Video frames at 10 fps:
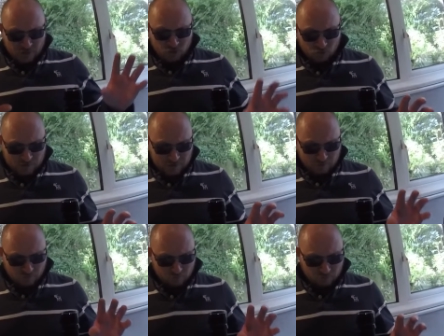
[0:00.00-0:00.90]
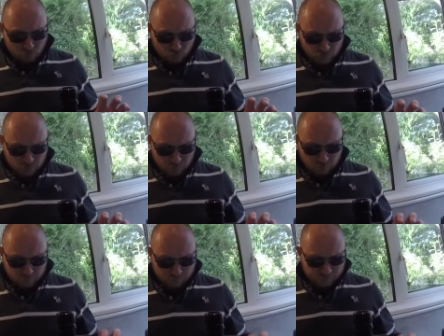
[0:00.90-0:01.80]
a treaty with
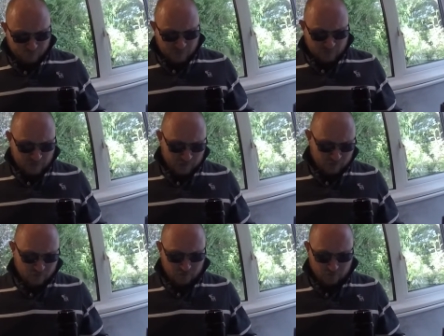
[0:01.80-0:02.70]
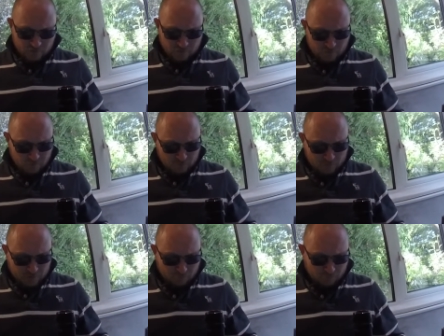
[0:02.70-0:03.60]
Portugal that there would be